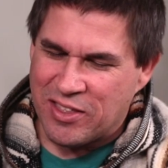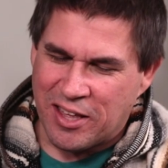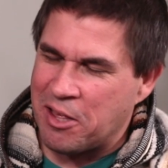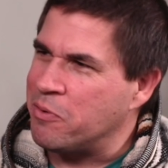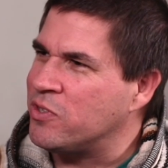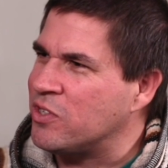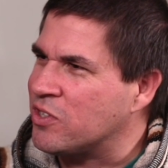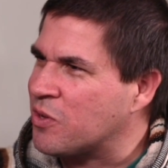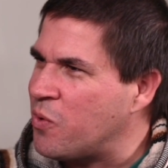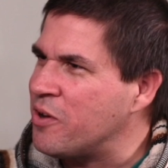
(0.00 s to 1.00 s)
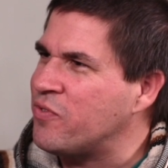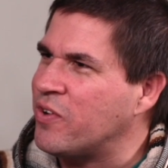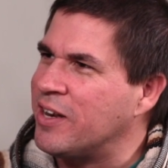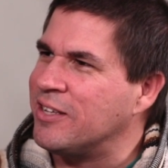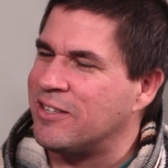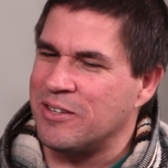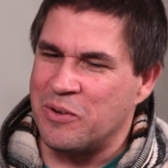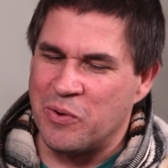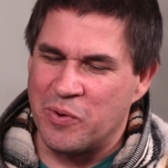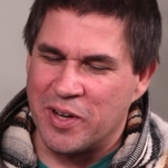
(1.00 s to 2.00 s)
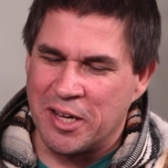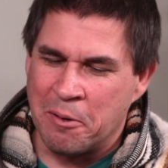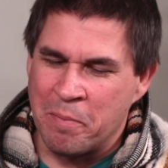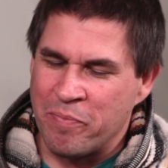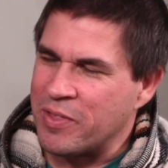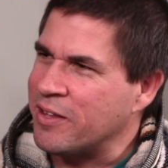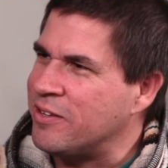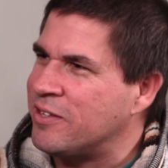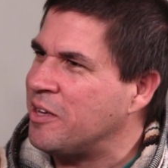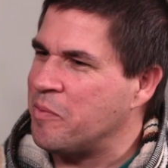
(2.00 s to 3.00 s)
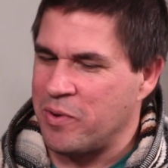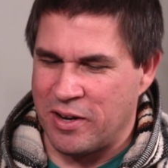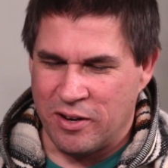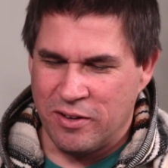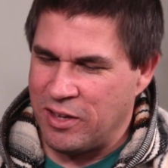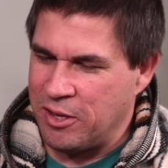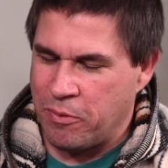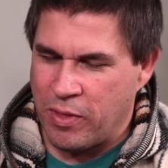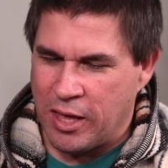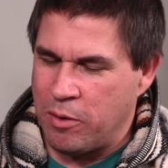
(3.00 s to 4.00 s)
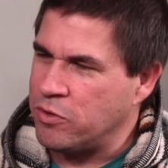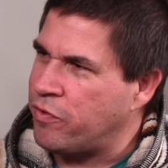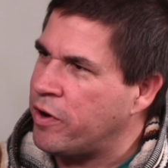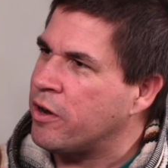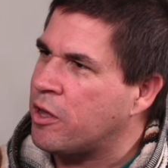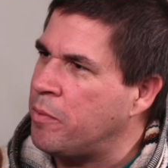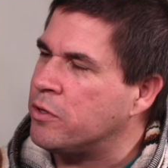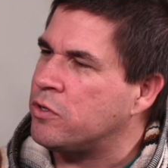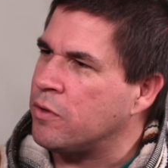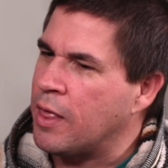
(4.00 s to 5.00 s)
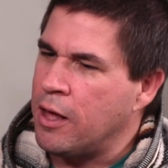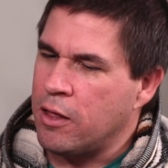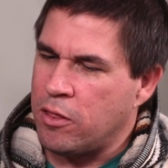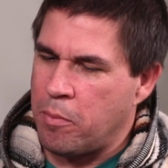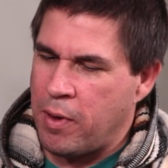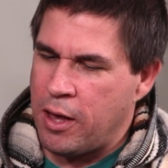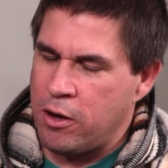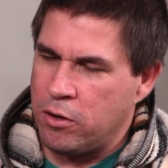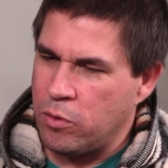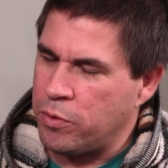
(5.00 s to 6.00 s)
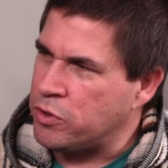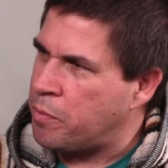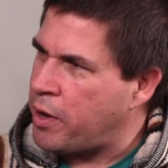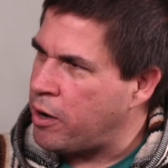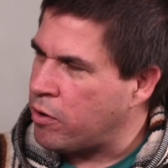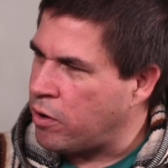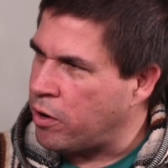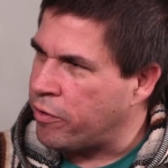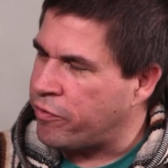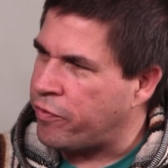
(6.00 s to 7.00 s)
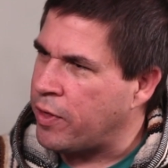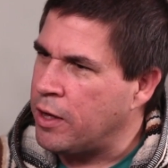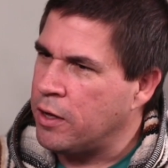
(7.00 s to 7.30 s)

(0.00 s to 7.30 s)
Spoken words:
thought that was just quite funny to say. But no, he was very committed. So the mayor was a mayor of